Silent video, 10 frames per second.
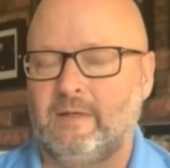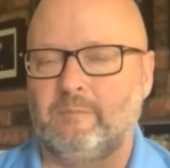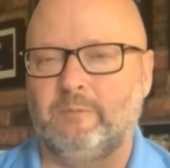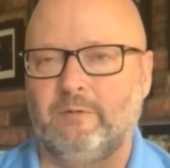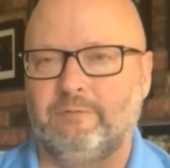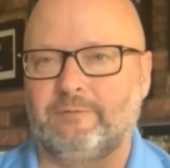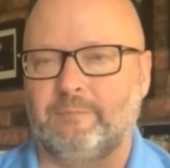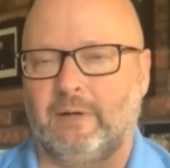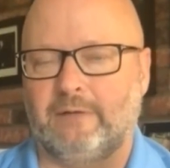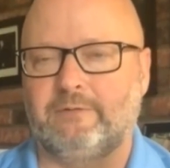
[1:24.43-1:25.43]
Move as
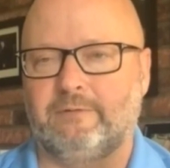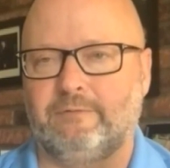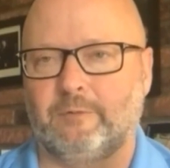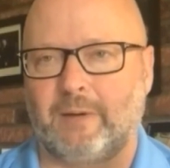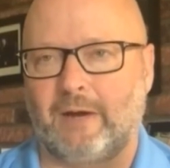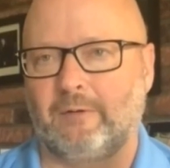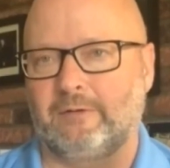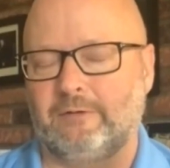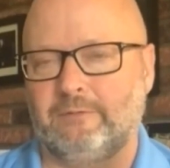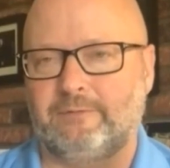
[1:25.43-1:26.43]
much of your power
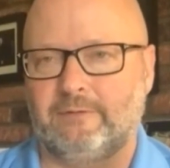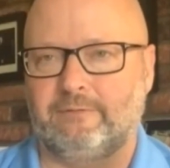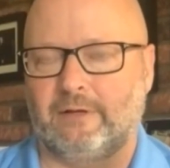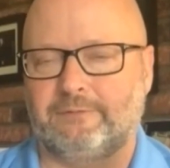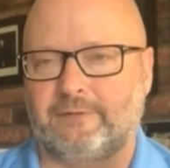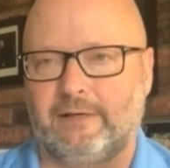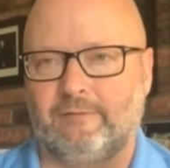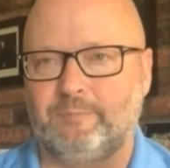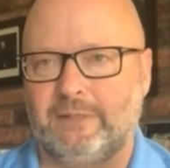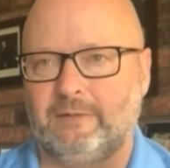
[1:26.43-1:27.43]
usage outside of peak